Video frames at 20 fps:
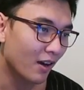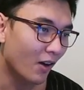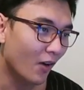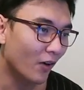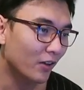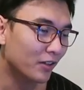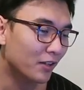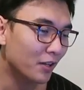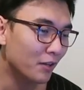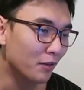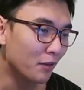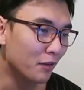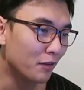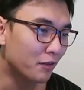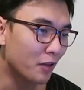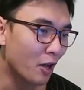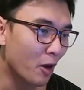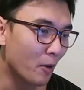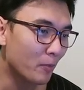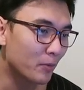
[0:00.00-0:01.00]
Oh, this is
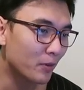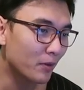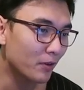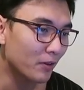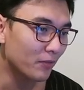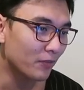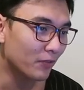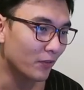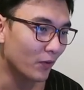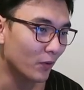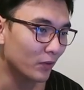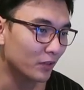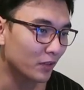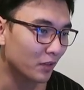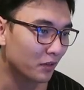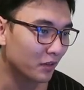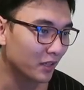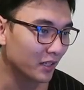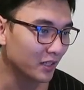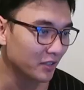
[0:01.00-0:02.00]
so beautiful, the
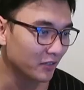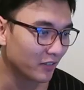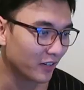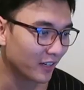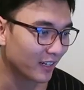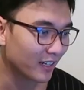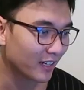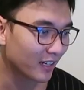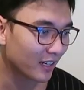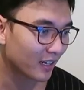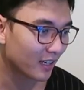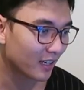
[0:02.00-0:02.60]
scenery.